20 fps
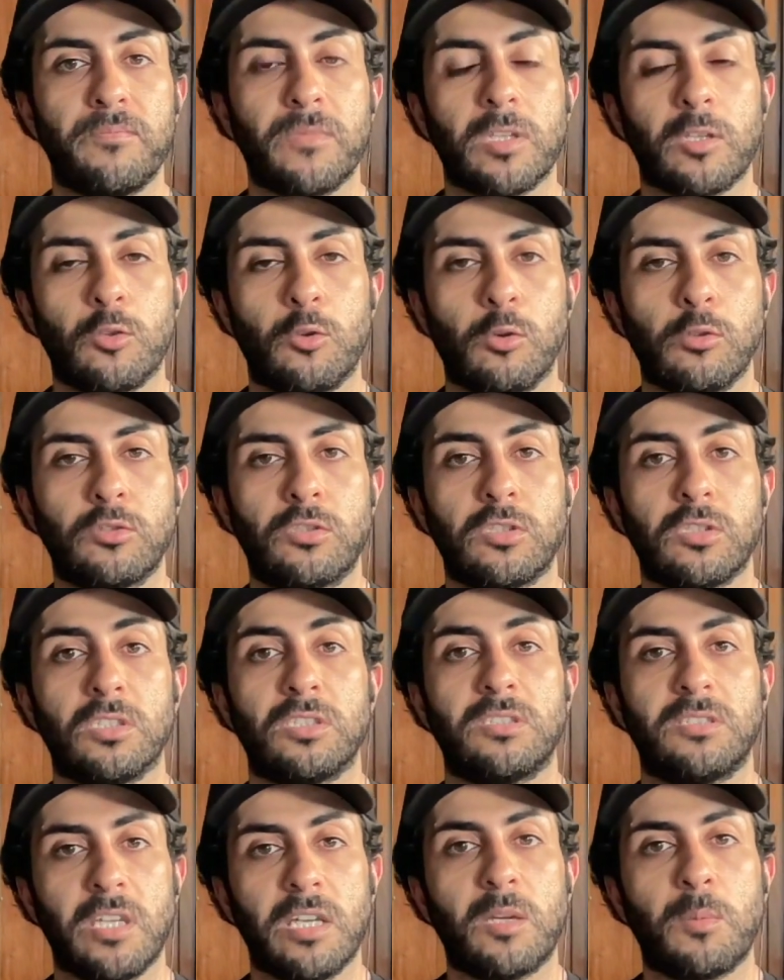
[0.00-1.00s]
go to
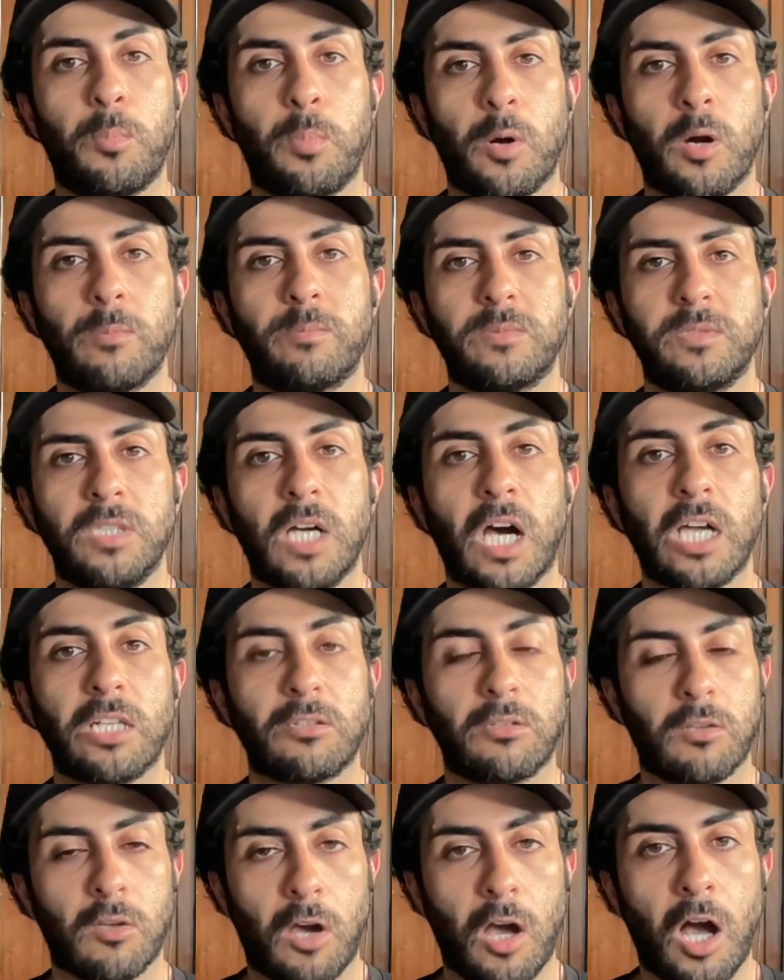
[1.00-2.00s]

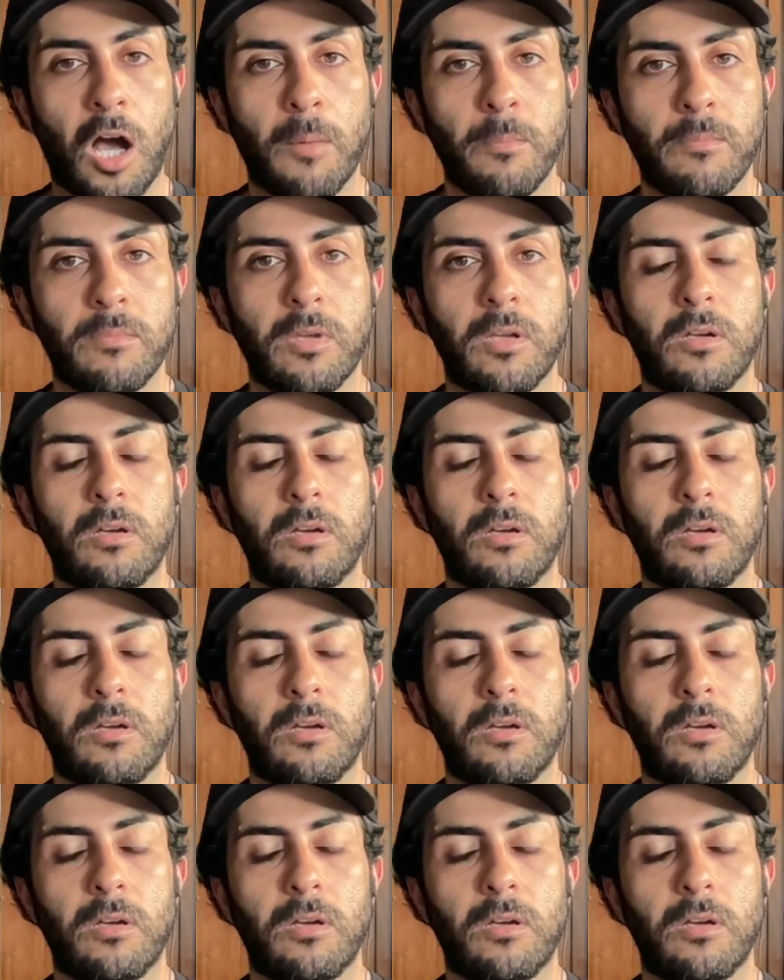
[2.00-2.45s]
tigpub.com